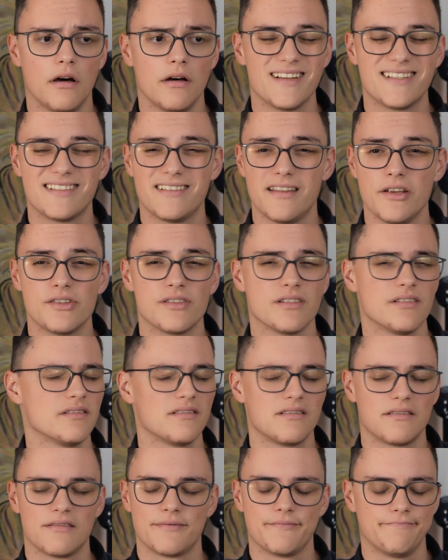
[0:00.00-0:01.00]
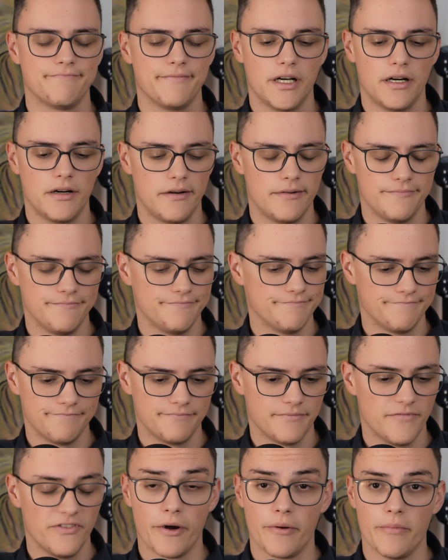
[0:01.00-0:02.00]
Extensions are
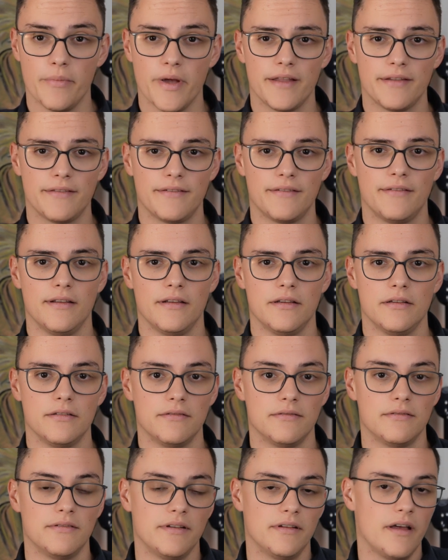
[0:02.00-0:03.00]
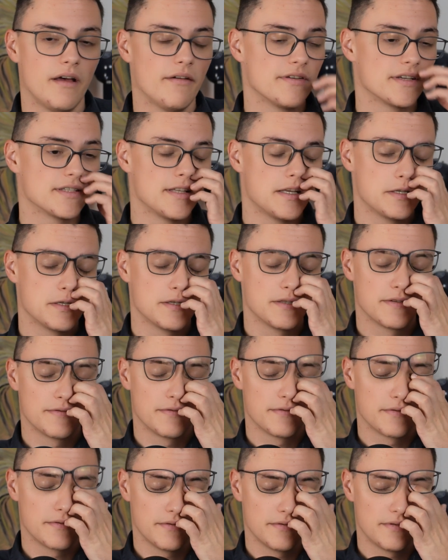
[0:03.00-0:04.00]
very bad. They have
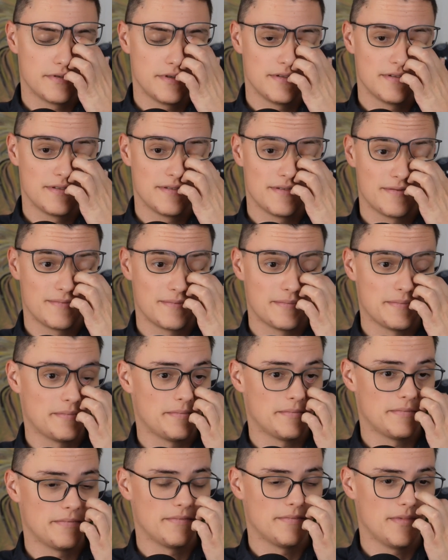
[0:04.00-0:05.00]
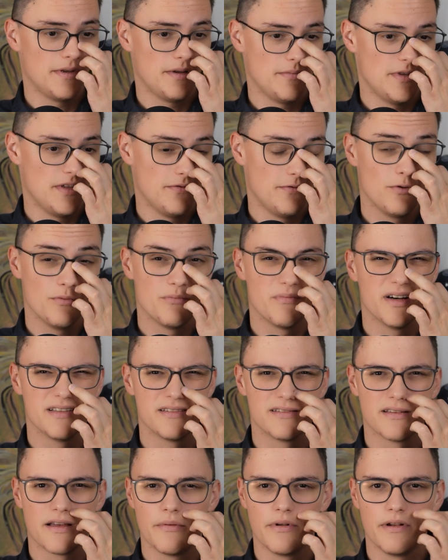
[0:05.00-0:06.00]
extensions since, I mean, a few
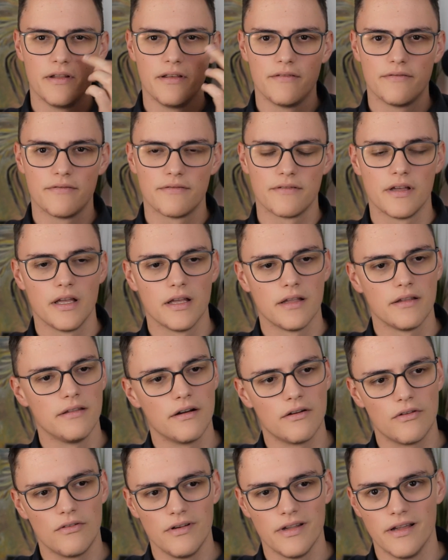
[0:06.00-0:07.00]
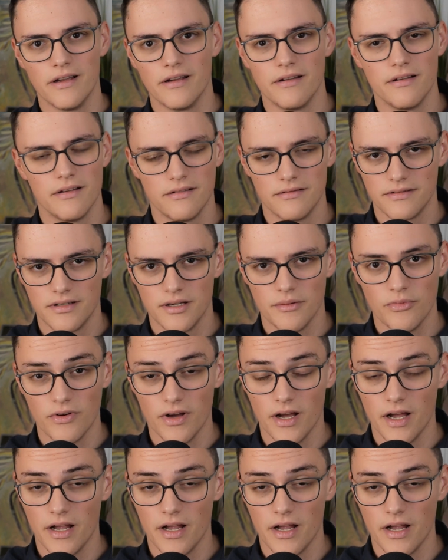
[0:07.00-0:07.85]
months, I believe. There are only a couple of